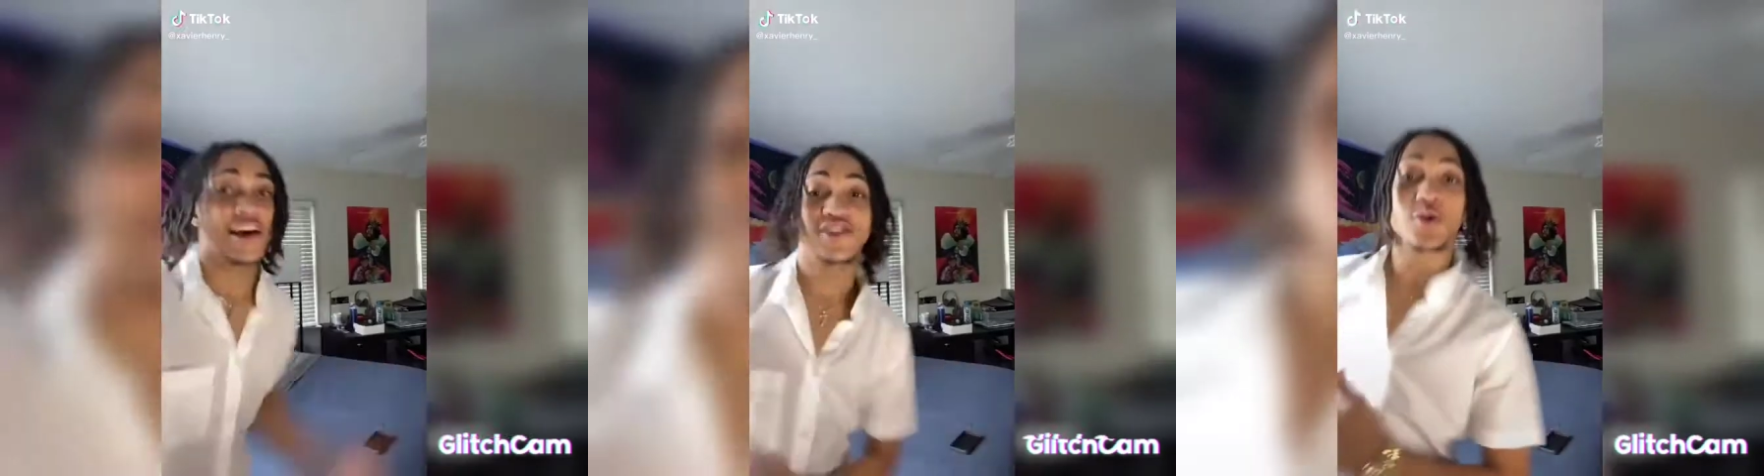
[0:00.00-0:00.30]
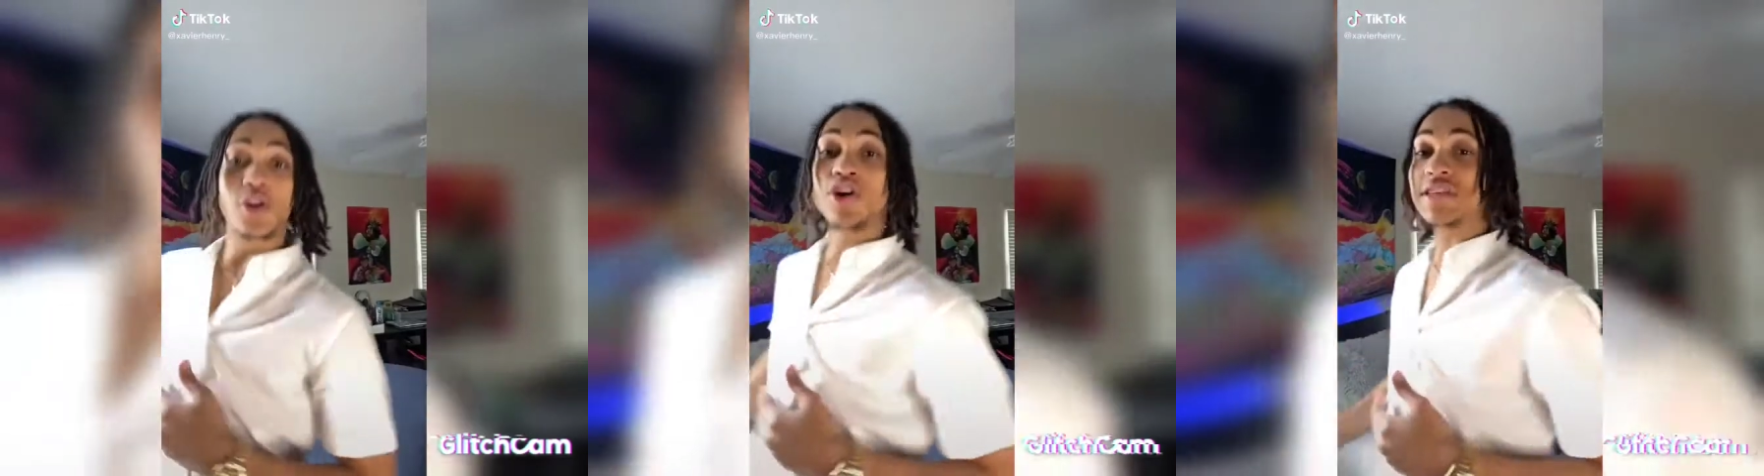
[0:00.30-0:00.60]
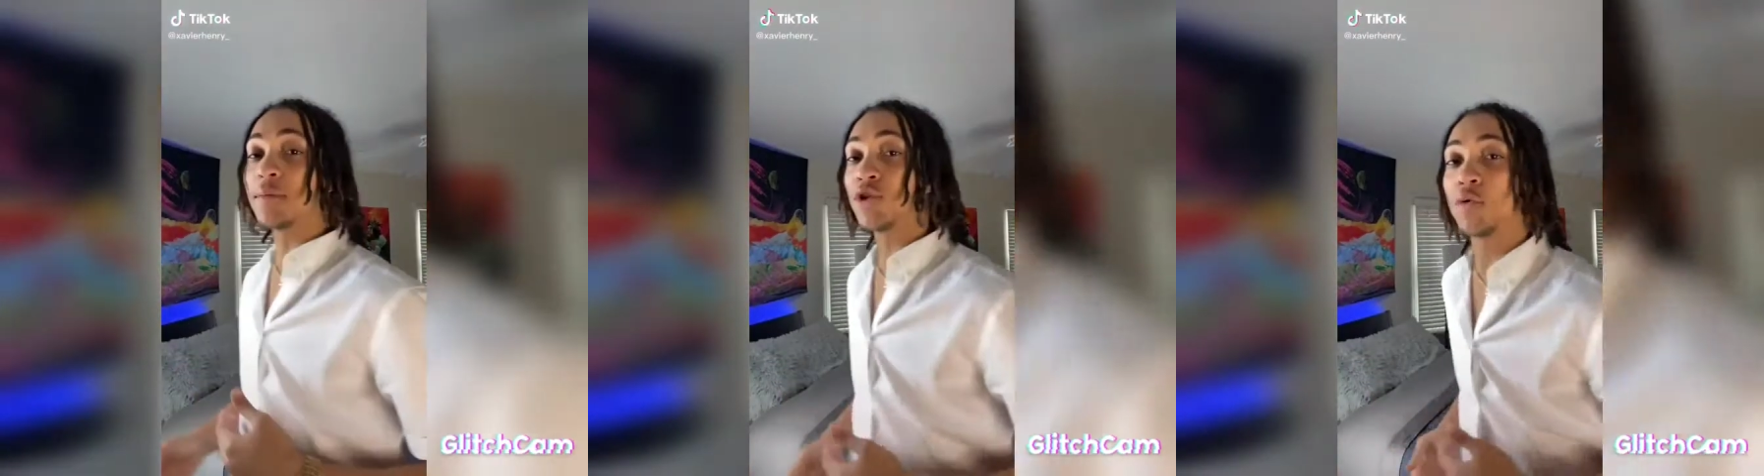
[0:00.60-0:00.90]
So a long
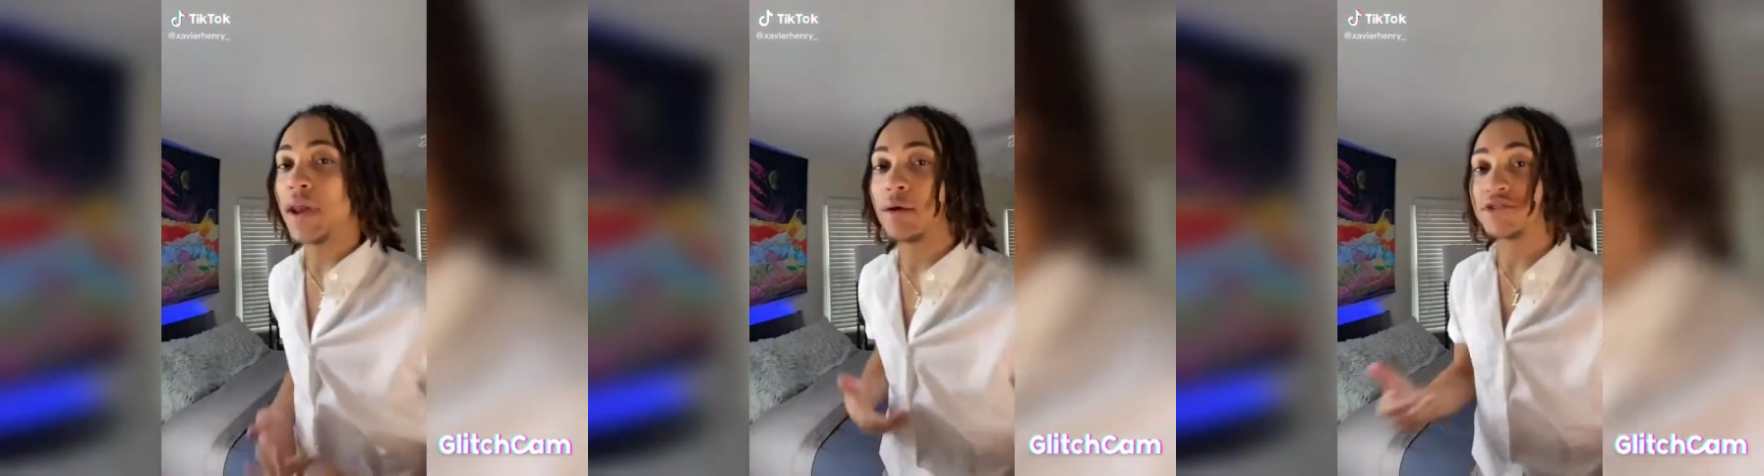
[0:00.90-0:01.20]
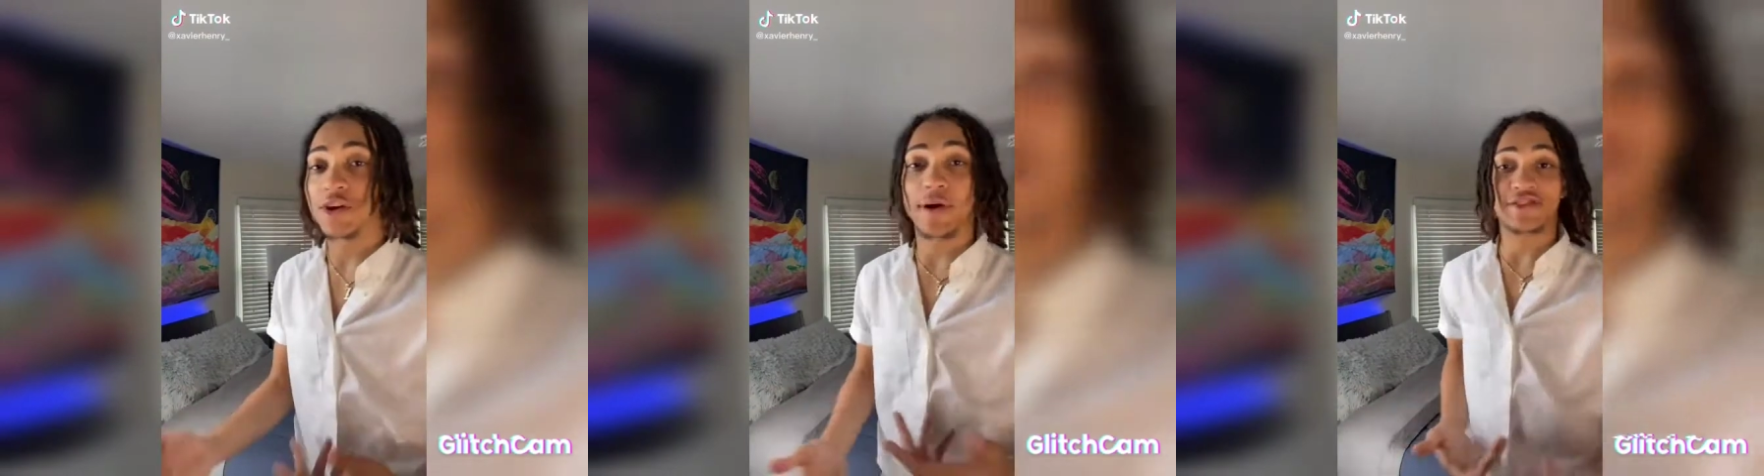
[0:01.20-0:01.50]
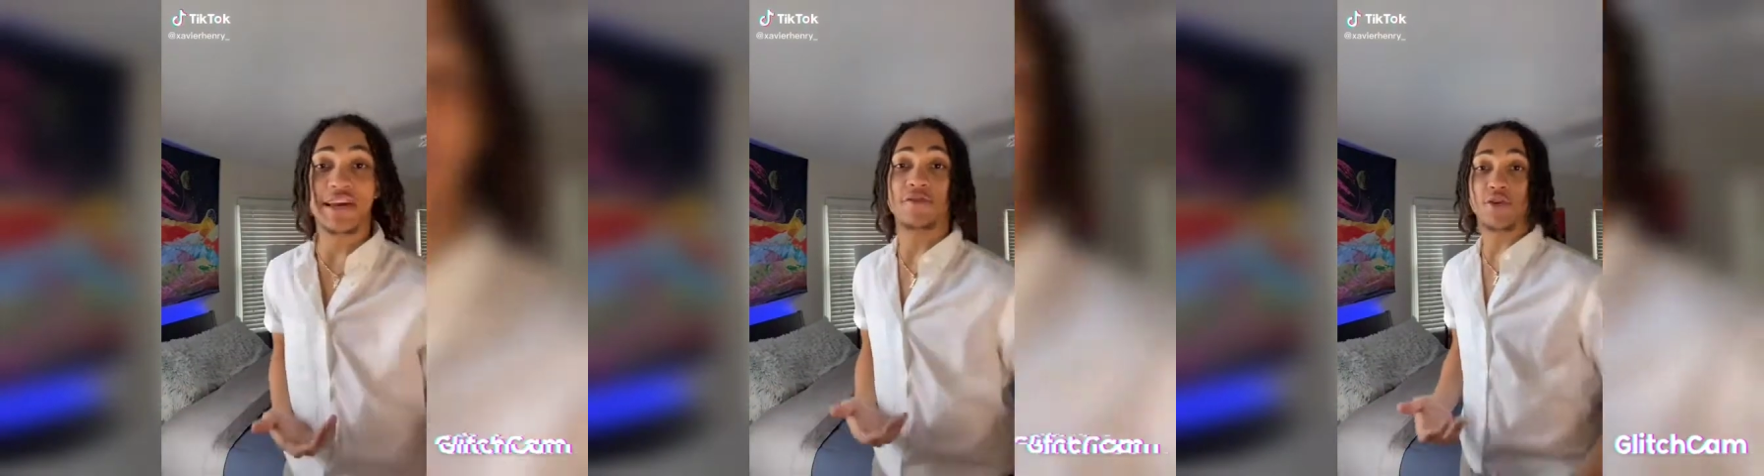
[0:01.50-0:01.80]
time ago when I was in about
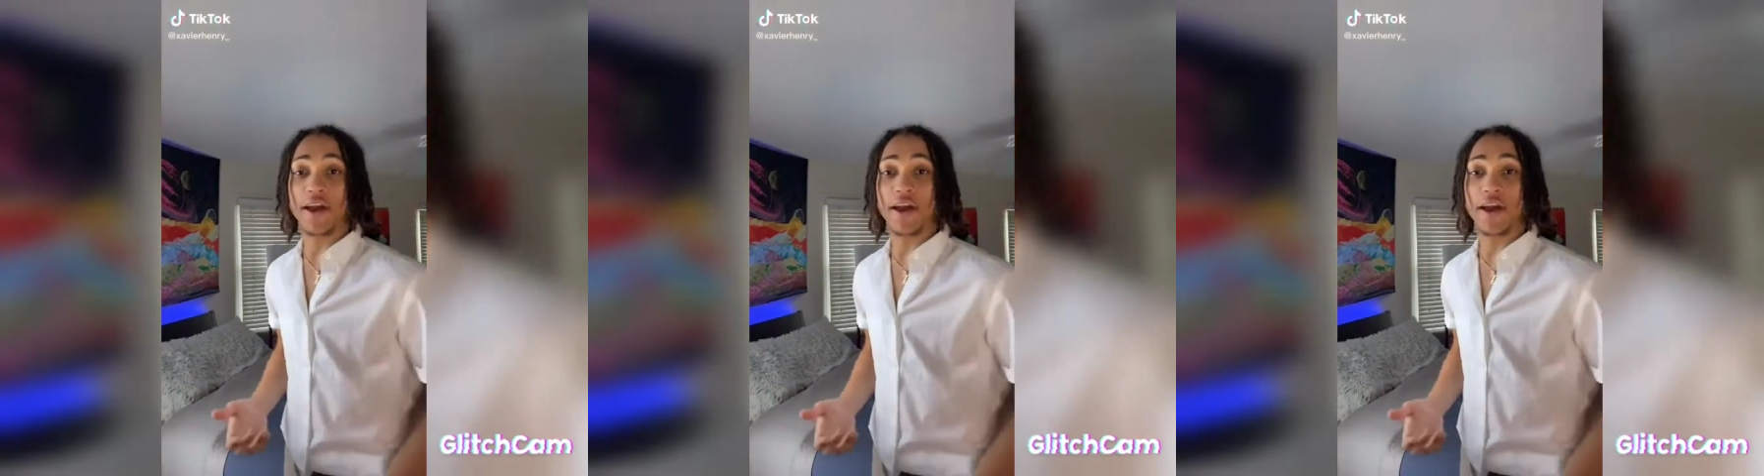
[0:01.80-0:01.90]
7th or